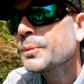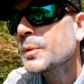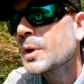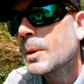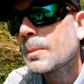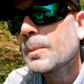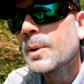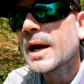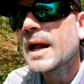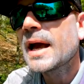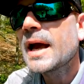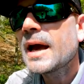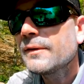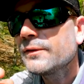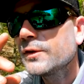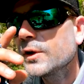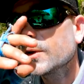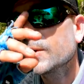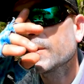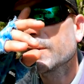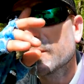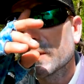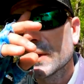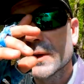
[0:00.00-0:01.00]
but I have
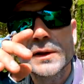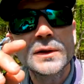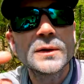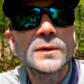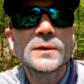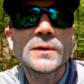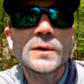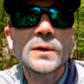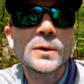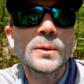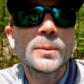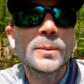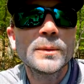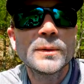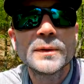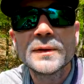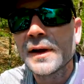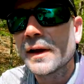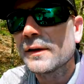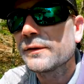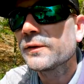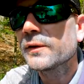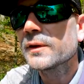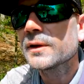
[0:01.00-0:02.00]
noticed like YouTube
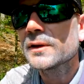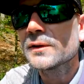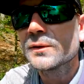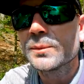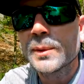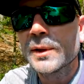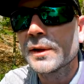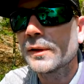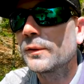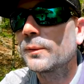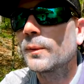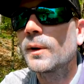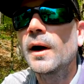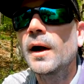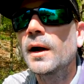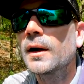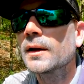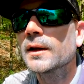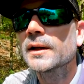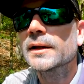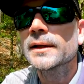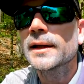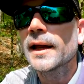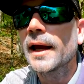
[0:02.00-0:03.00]
definitely has been
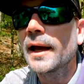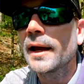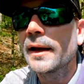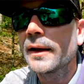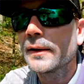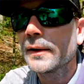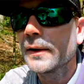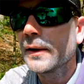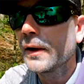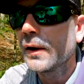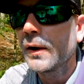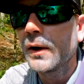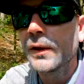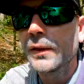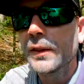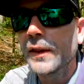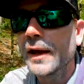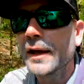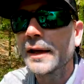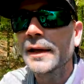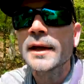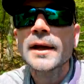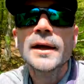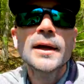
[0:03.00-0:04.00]
throttling down on,
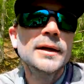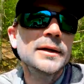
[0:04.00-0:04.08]
like,